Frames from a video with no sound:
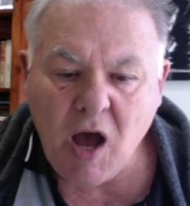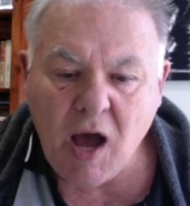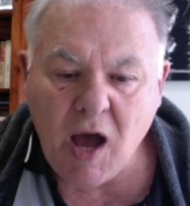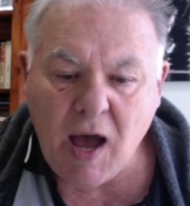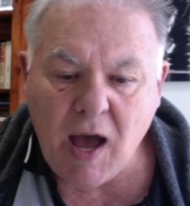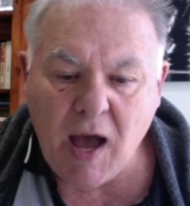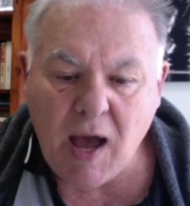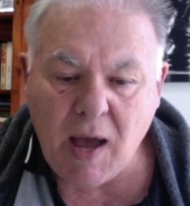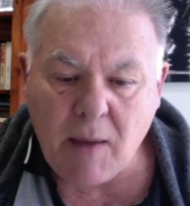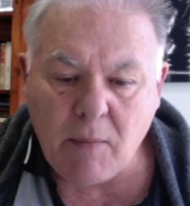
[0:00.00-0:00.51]

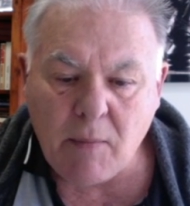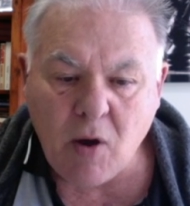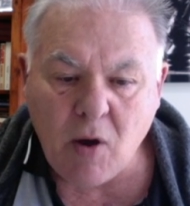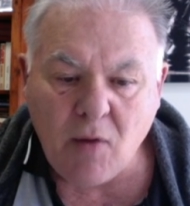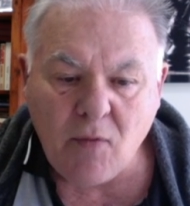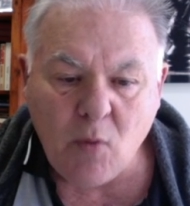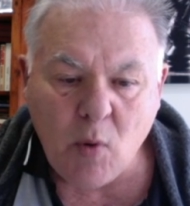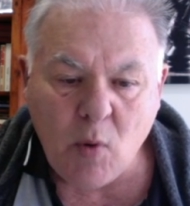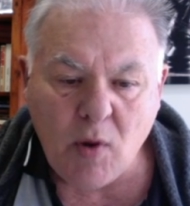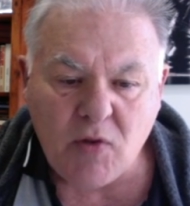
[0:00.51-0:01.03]
I've
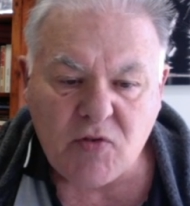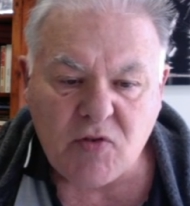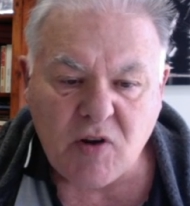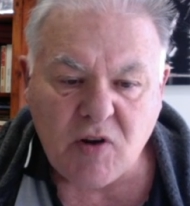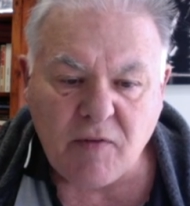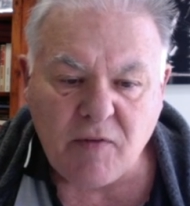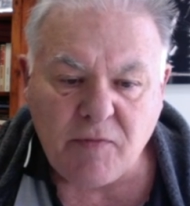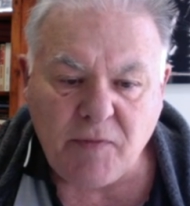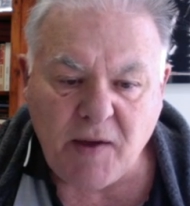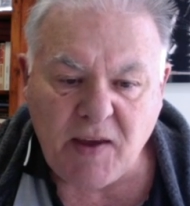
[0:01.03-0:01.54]
always got
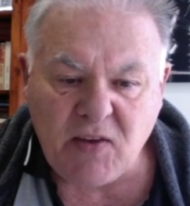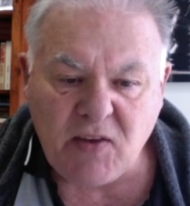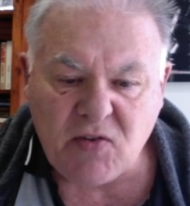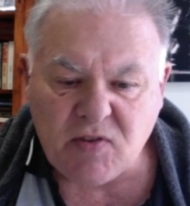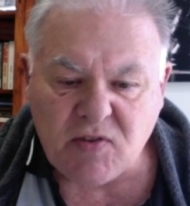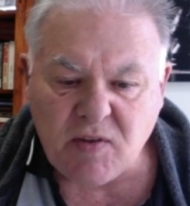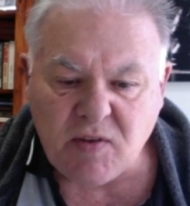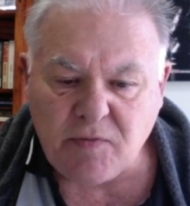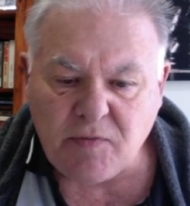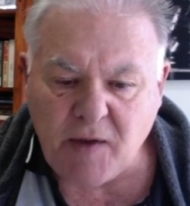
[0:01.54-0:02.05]
to face
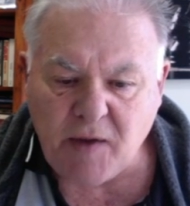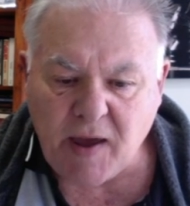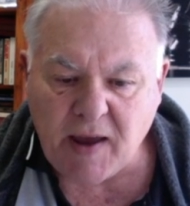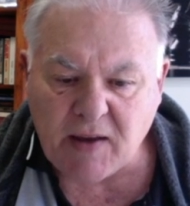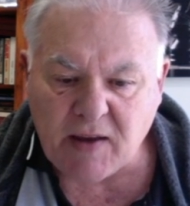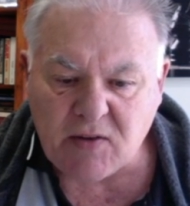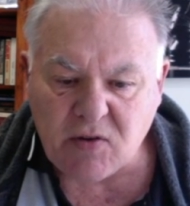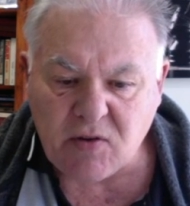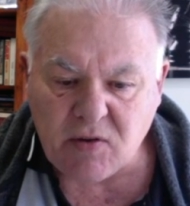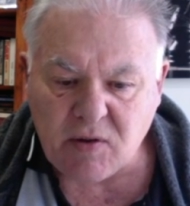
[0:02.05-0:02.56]
the fact